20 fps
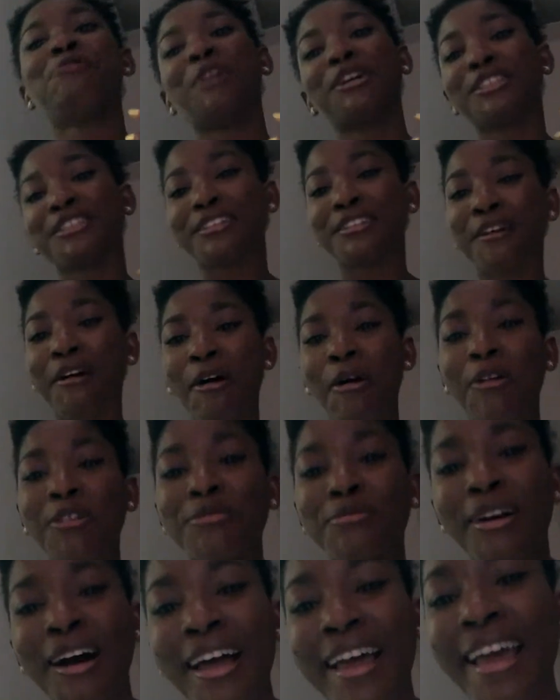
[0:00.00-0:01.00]
want to hold
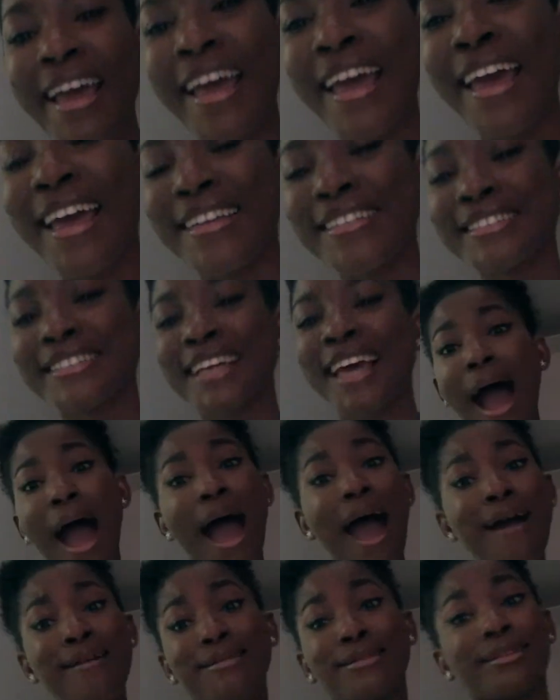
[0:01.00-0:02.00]
my hand.
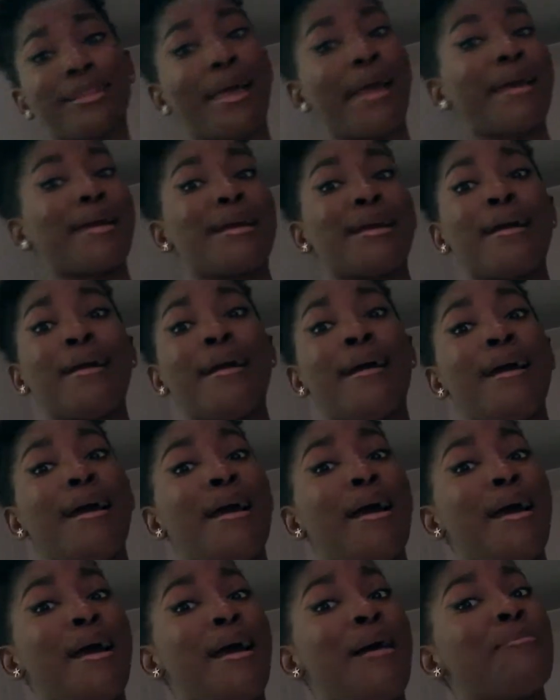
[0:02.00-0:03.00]
I was like,
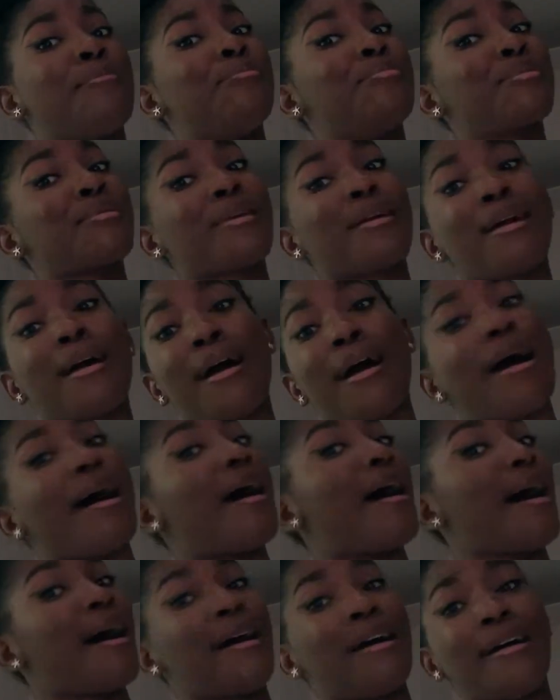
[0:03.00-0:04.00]

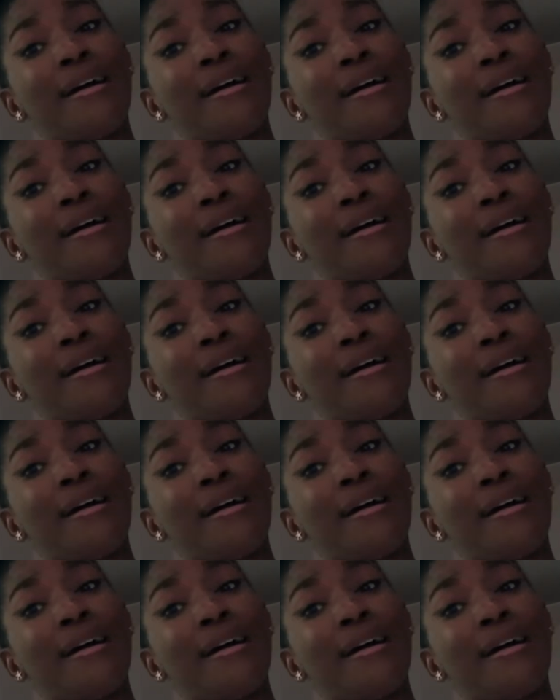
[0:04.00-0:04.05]
bruh.